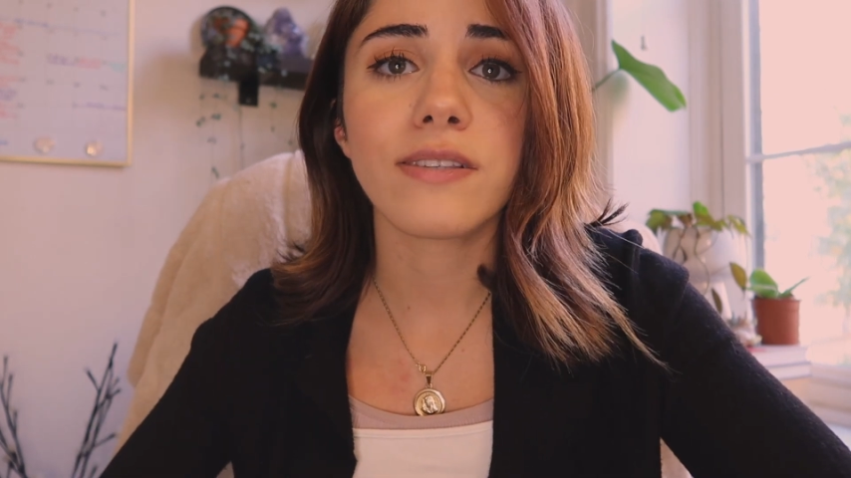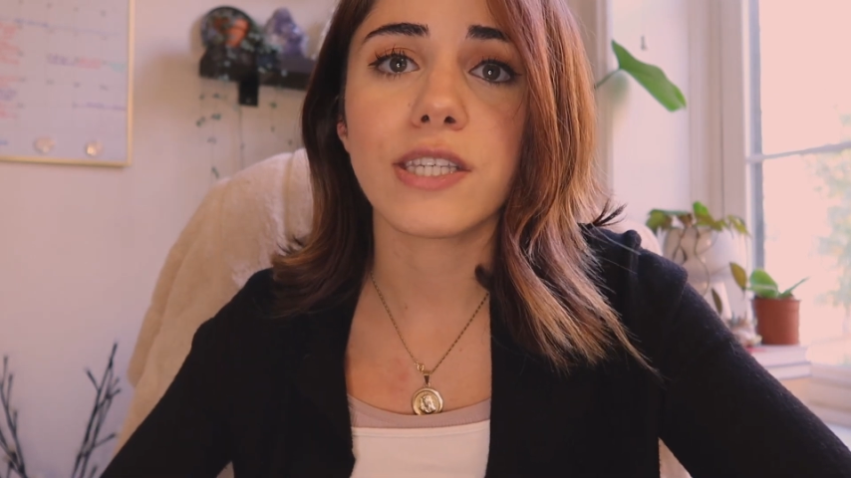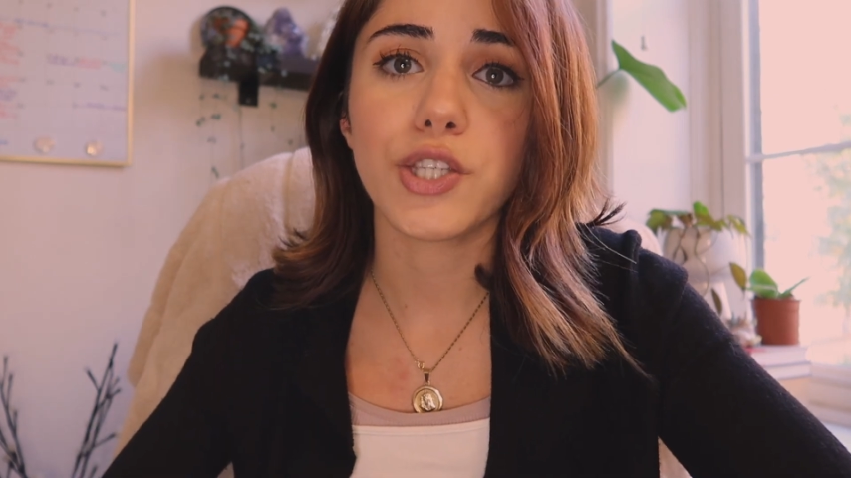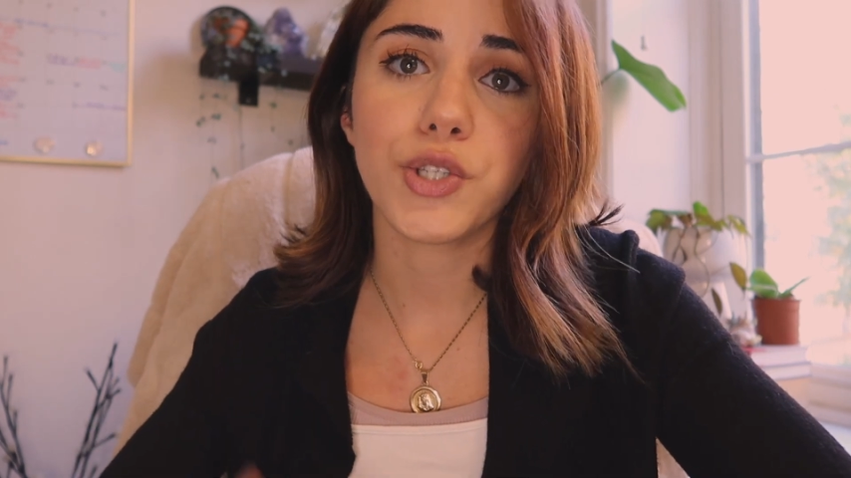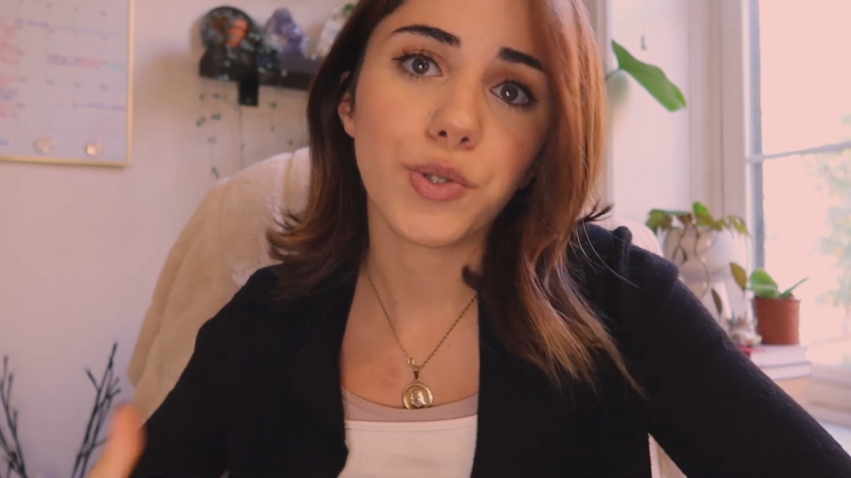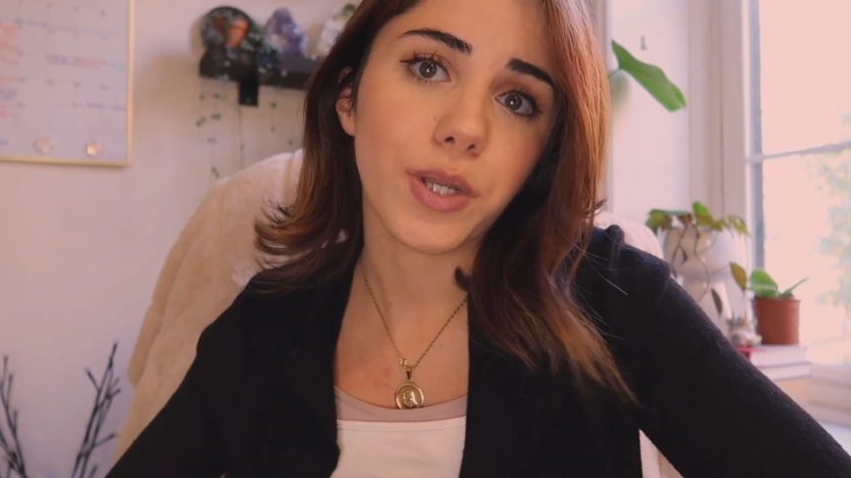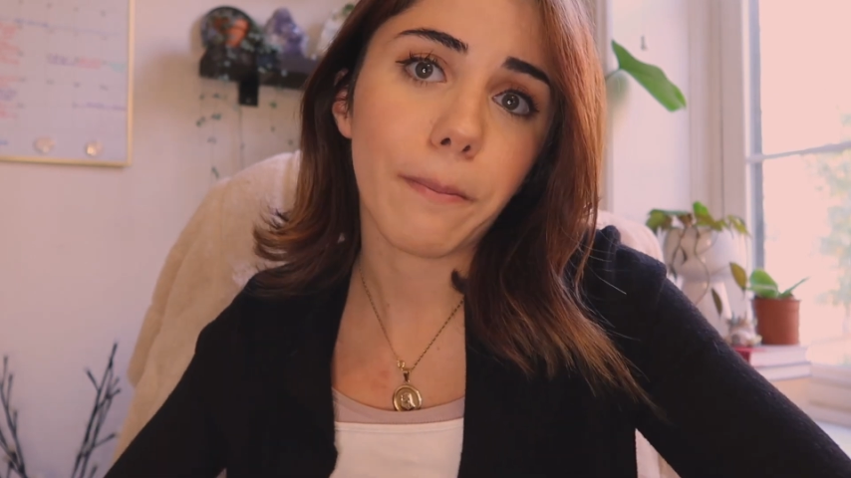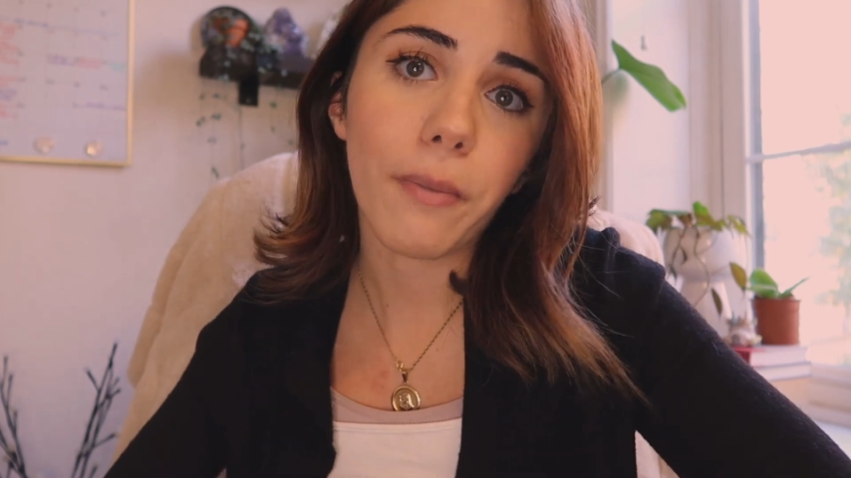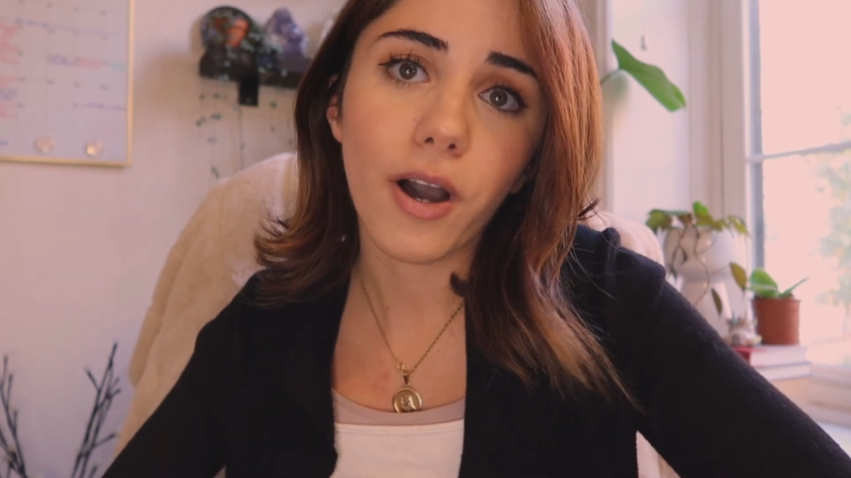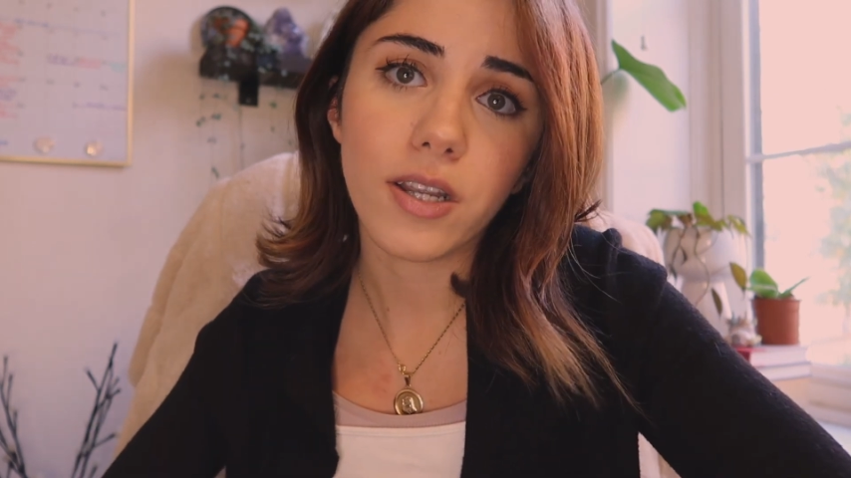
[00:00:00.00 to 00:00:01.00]
see the
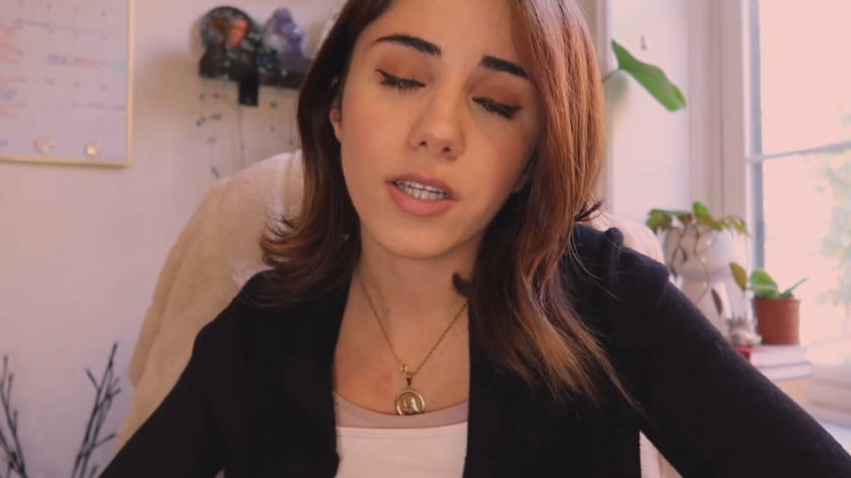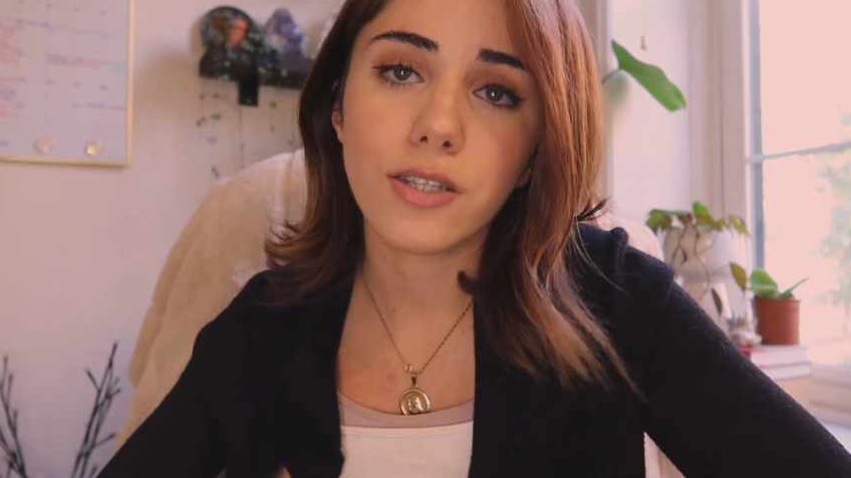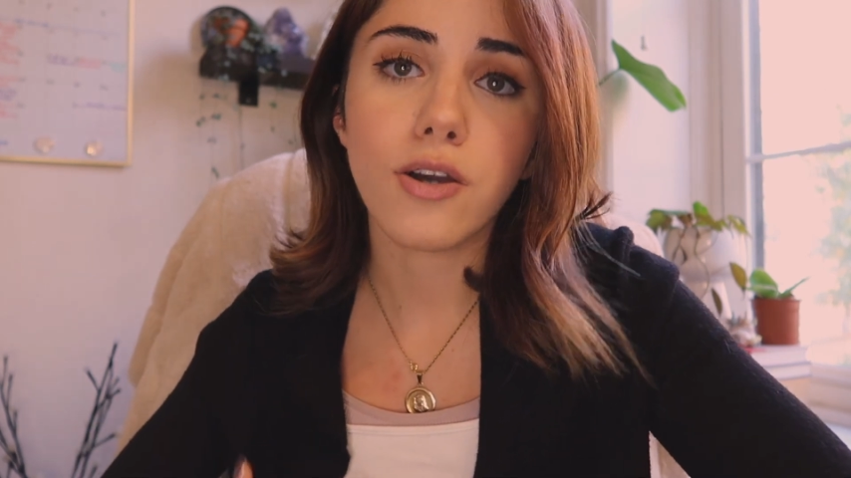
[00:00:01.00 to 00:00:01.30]
student body,